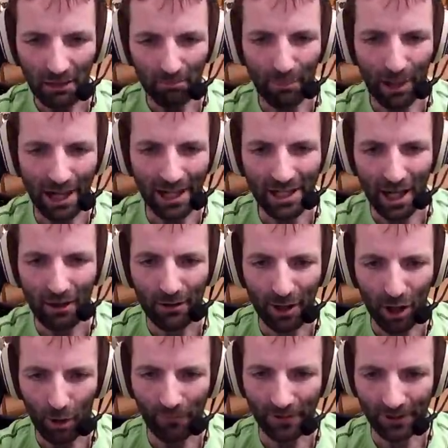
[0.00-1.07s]
by now
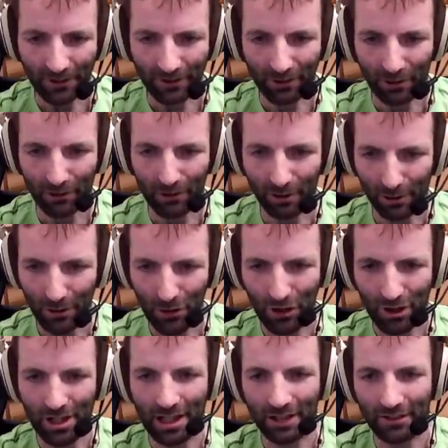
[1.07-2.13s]
the obvious
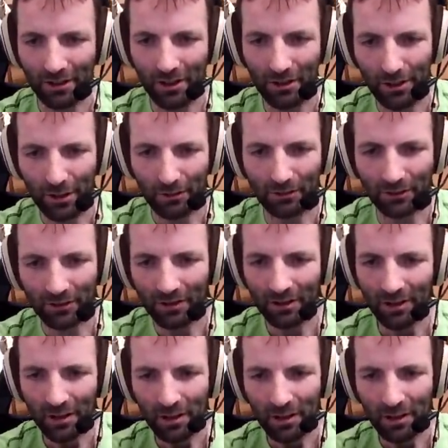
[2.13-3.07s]
conclusion is all those